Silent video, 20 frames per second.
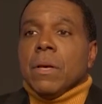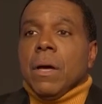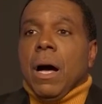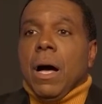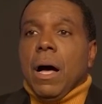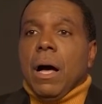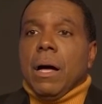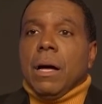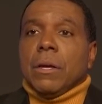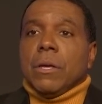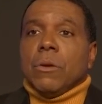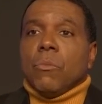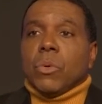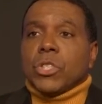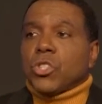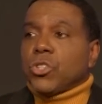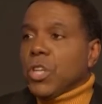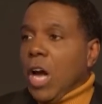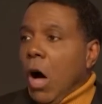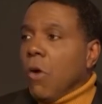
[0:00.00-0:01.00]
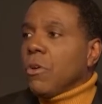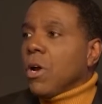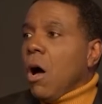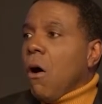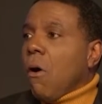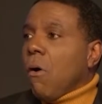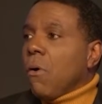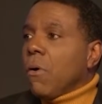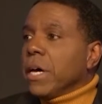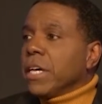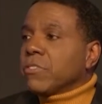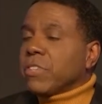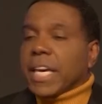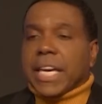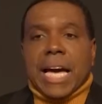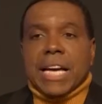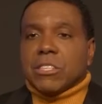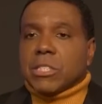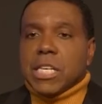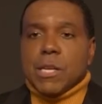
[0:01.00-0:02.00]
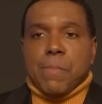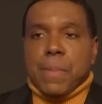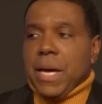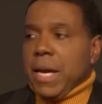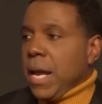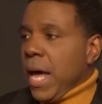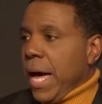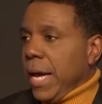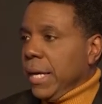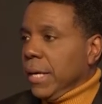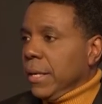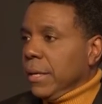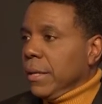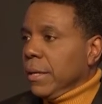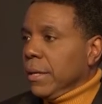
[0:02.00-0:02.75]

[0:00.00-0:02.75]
what you don't know is they can't sleep at night.